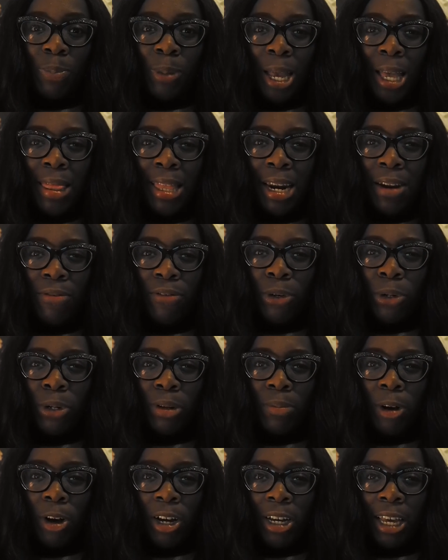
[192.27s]
and then a
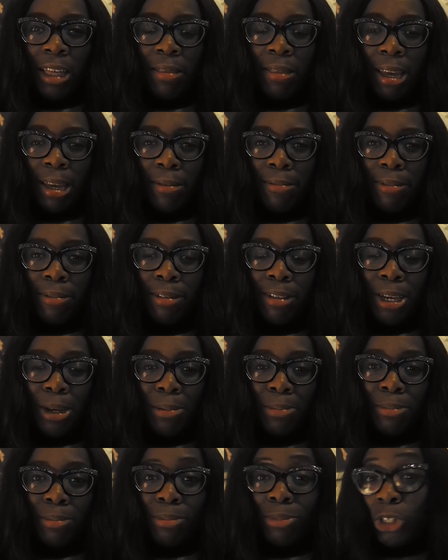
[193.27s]
foodie market thing, so
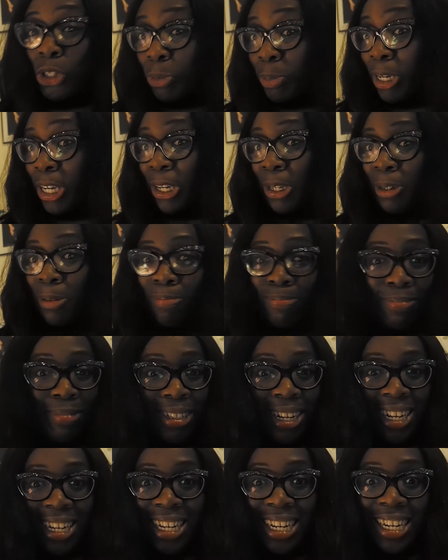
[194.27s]
should be good.
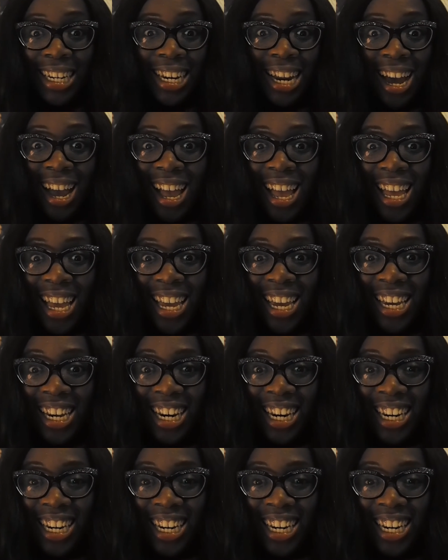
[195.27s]
Night.